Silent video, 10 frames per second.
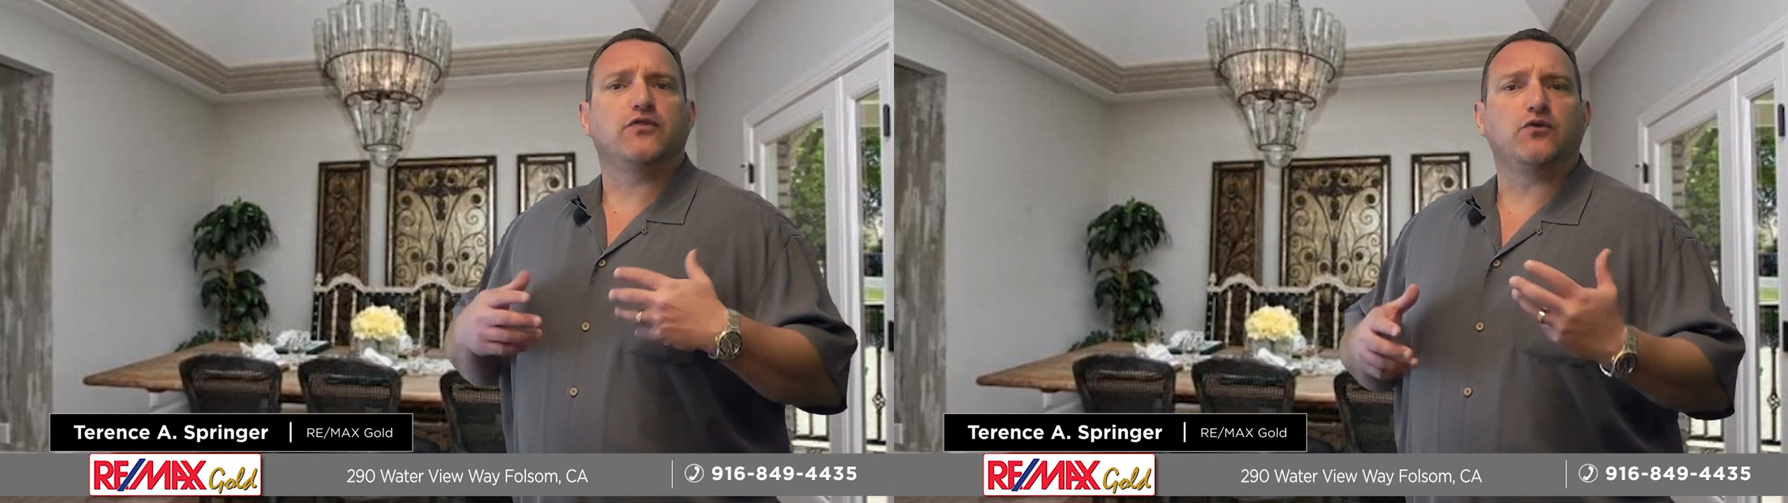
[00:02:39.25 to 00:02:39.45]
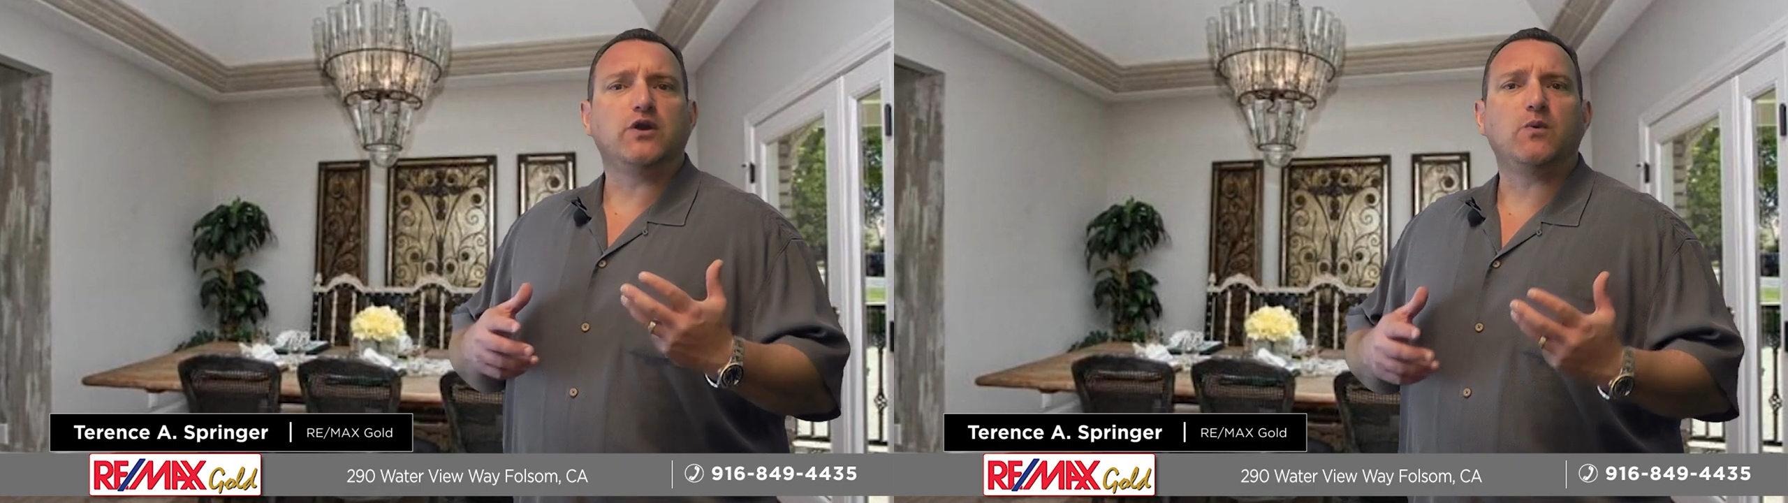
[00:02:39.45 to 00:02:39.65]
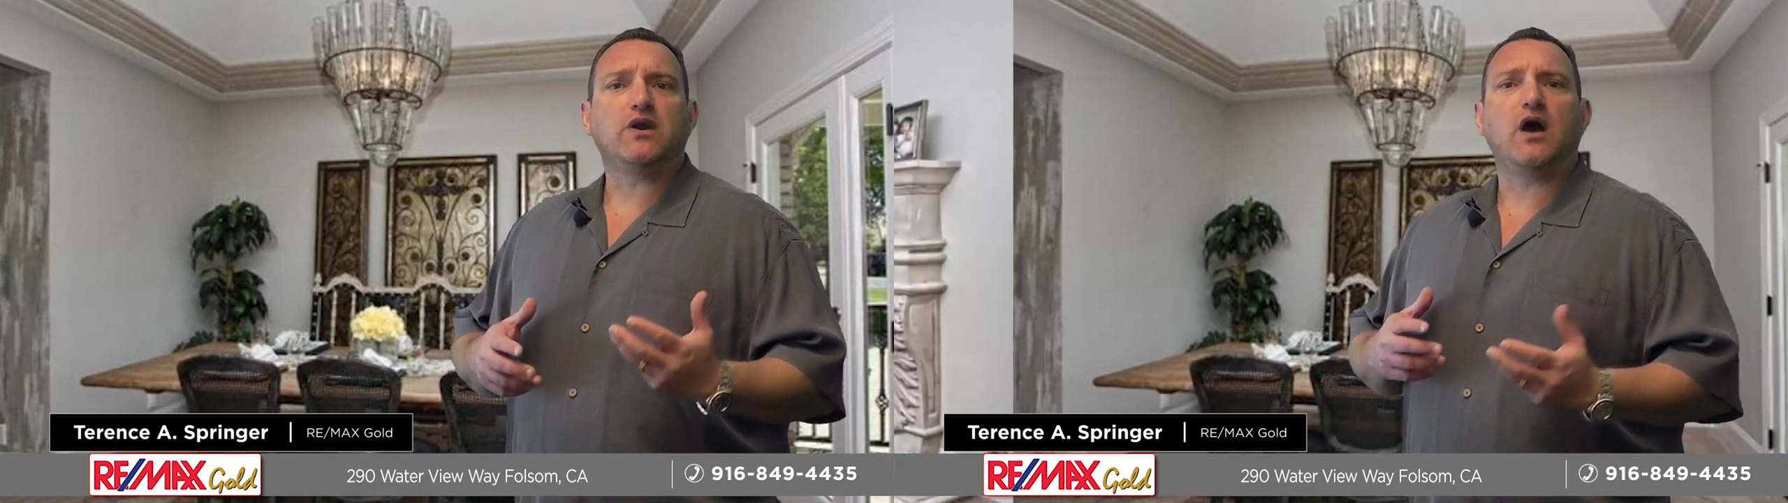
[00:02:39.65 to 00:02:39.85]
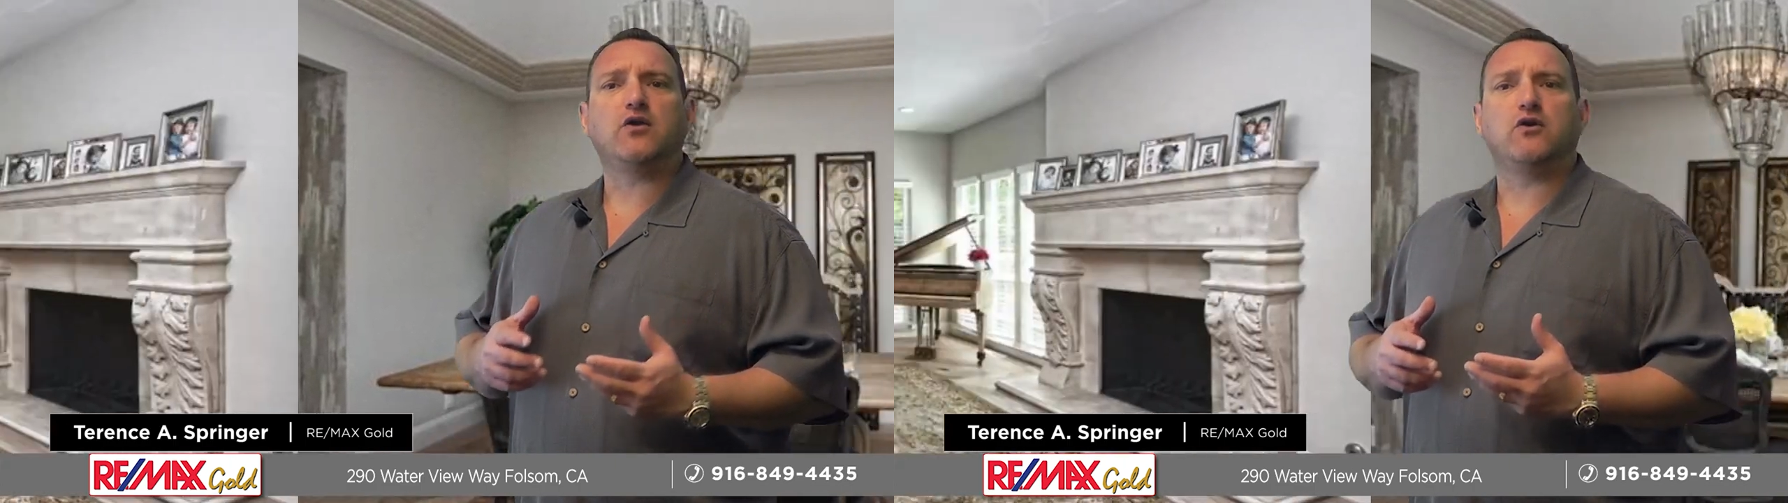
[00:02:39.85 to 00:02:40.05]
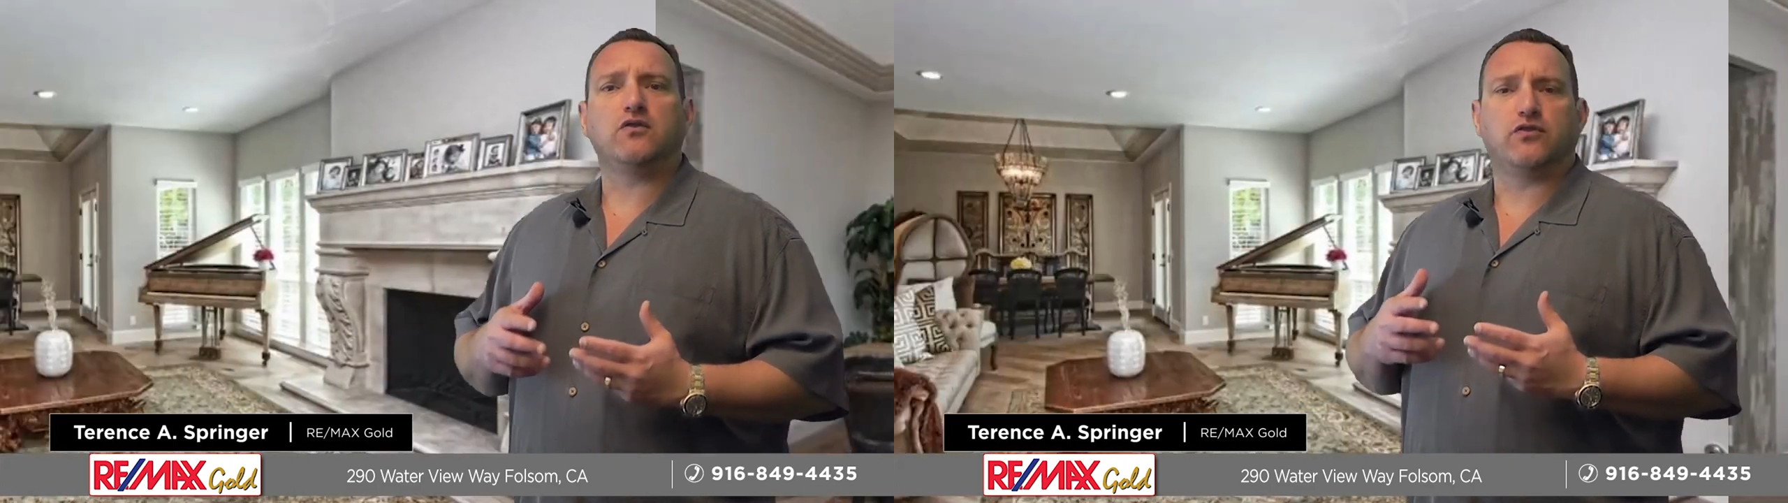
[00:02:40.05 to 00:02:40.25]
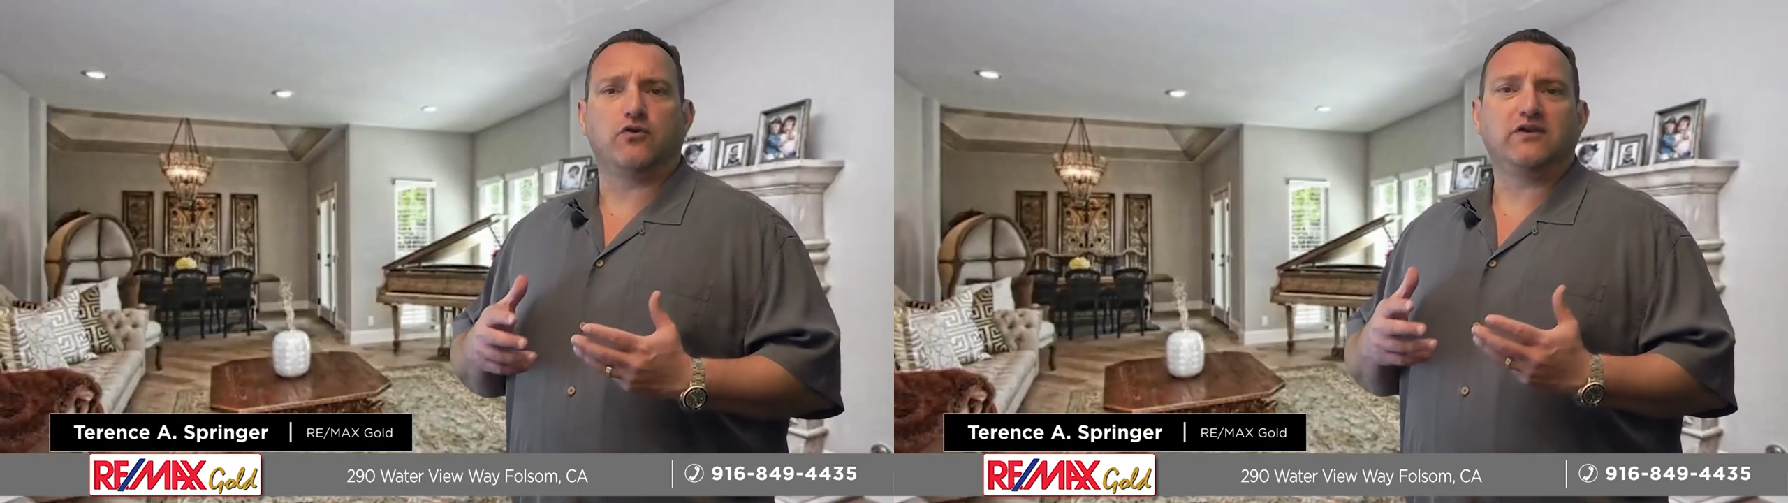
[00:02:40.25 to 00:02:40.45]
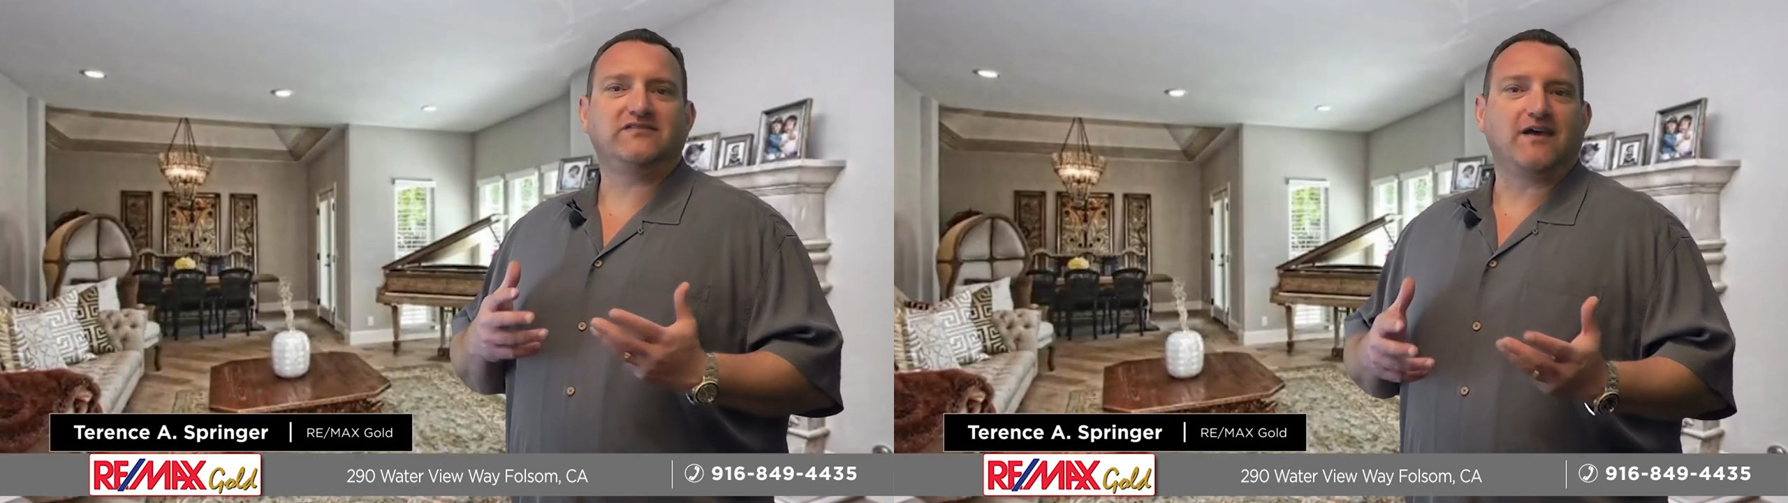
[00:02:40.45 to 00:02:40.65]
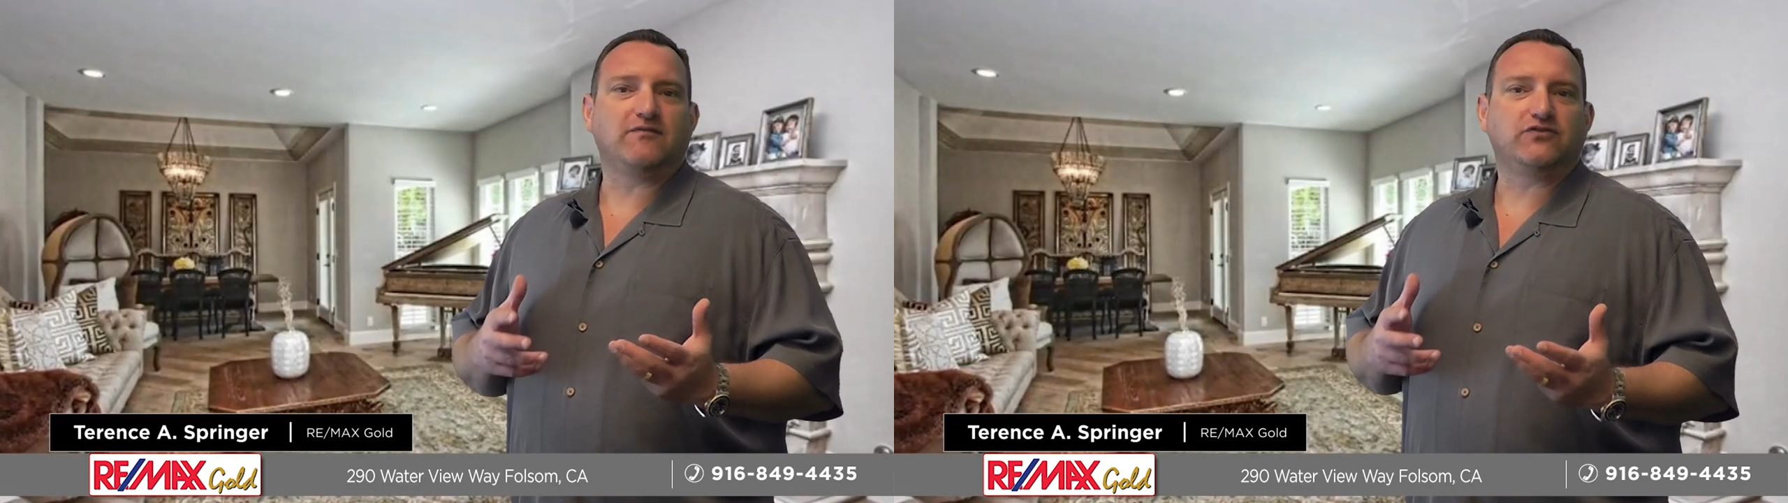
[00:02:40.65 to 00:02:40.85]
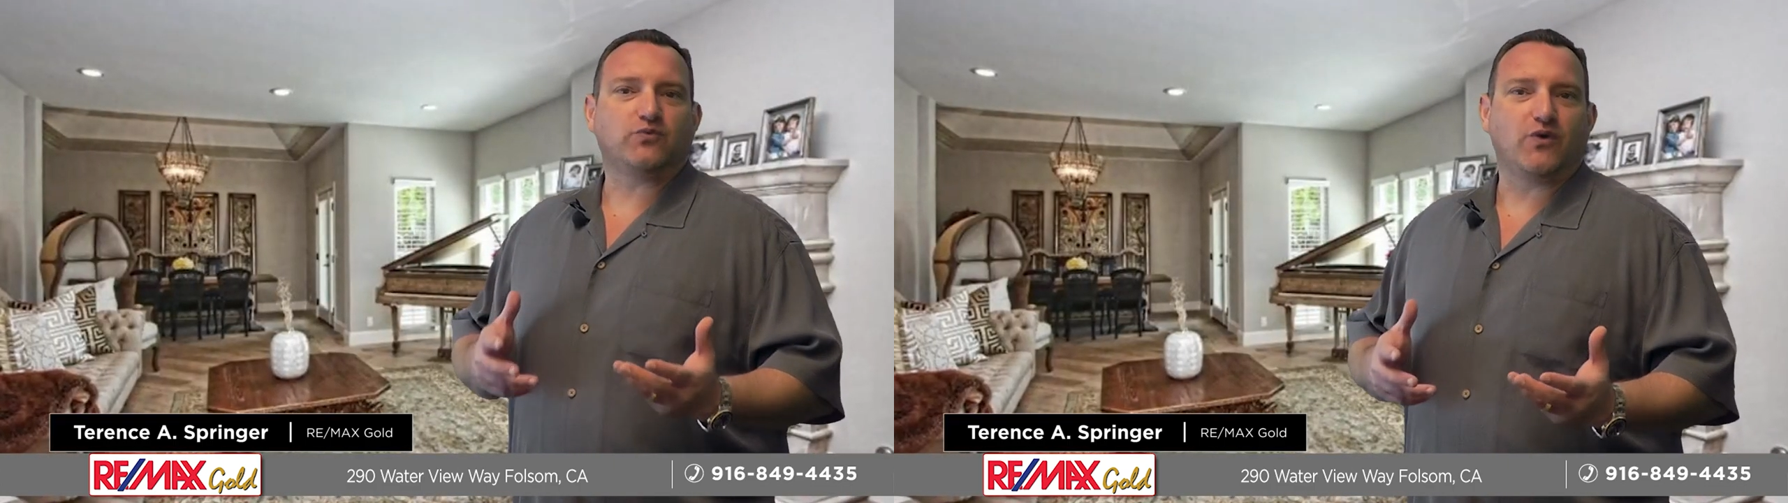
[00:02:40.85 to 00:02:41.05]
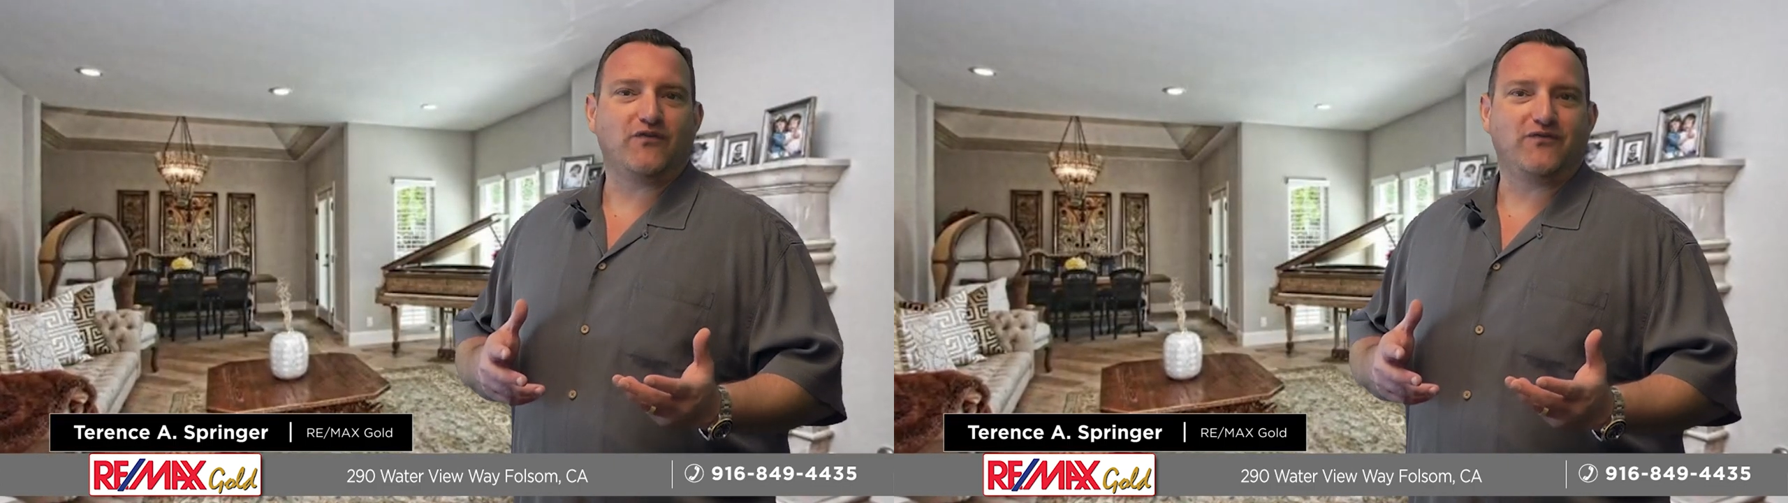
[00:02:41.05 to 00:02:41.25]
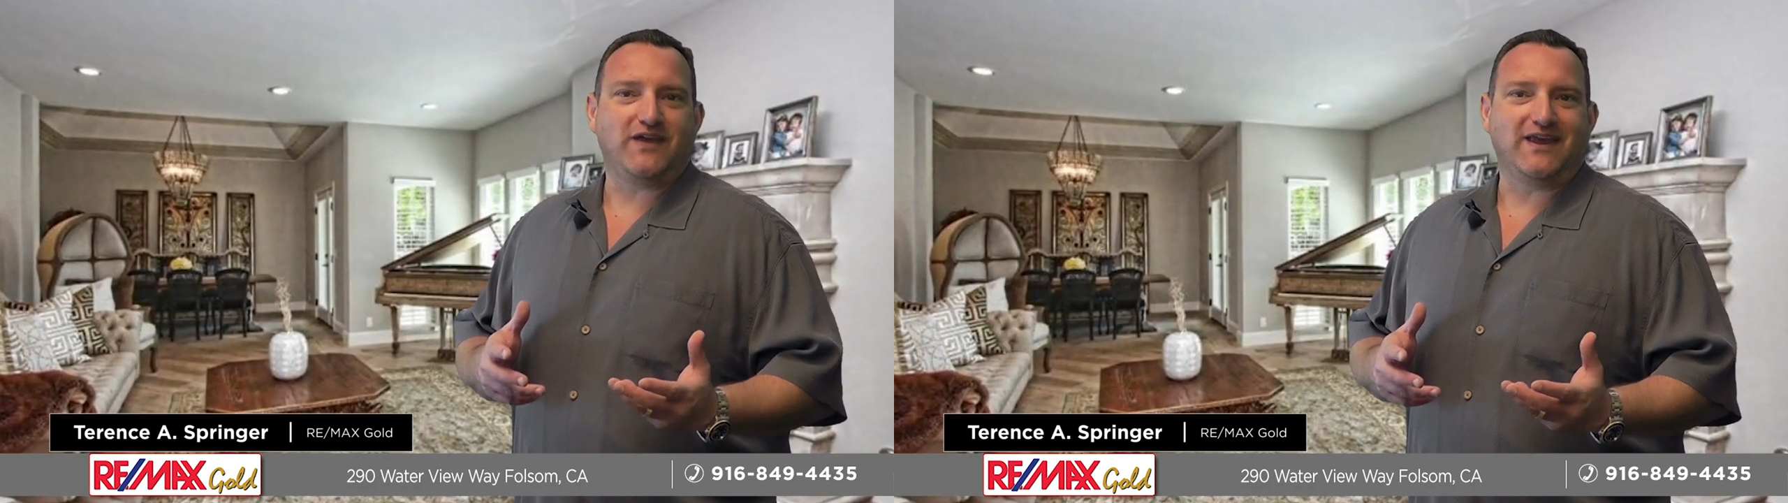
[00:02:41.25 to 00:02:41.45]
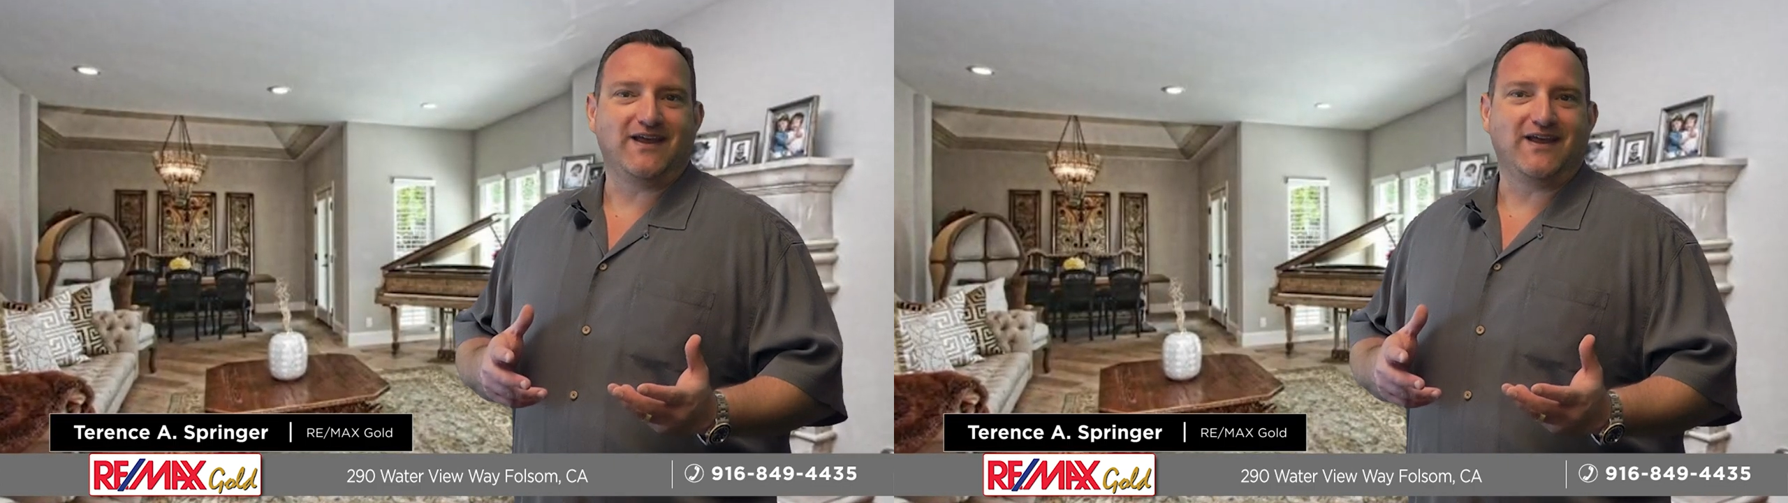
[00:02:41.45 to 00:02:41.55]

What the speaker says: 3,137 square feet,